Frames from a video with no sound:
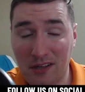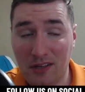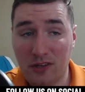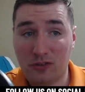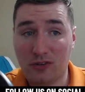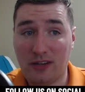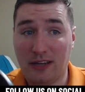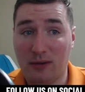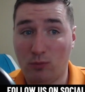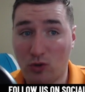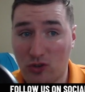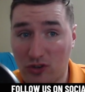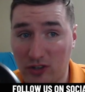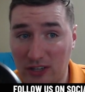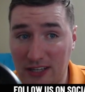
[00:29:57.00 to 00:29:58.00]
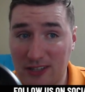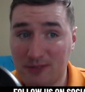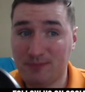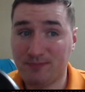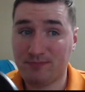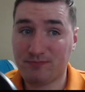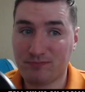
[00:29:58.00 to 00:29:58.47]
So again, we'll see.
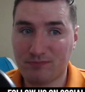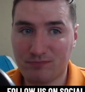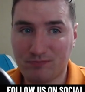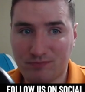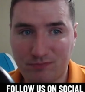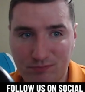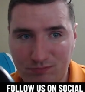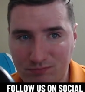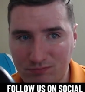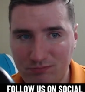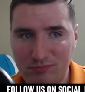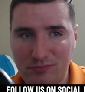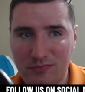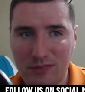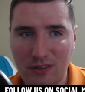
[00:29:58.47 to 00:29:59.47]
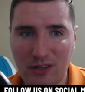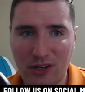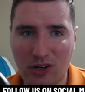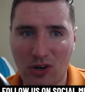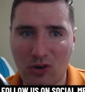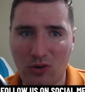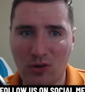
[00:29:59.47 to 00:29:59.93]
You
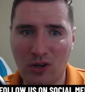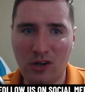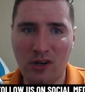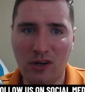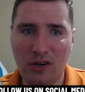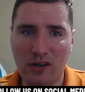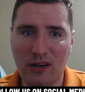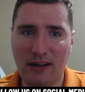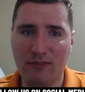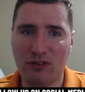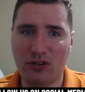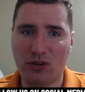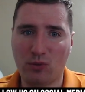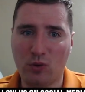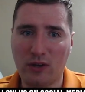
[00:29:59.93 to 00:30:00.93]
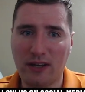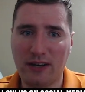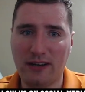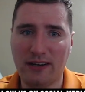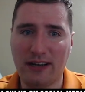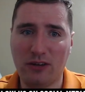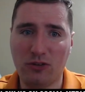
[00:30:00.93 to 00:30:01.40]
know, I'm sure we'll get
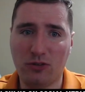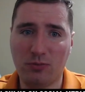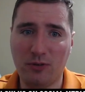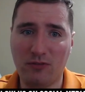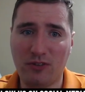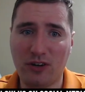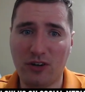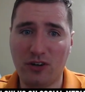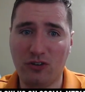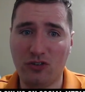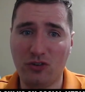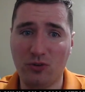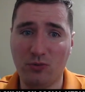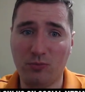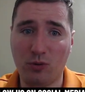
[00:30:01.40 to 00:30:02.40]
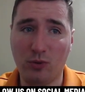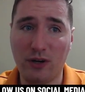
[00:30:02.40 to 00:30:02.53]
an announcement very soon, but we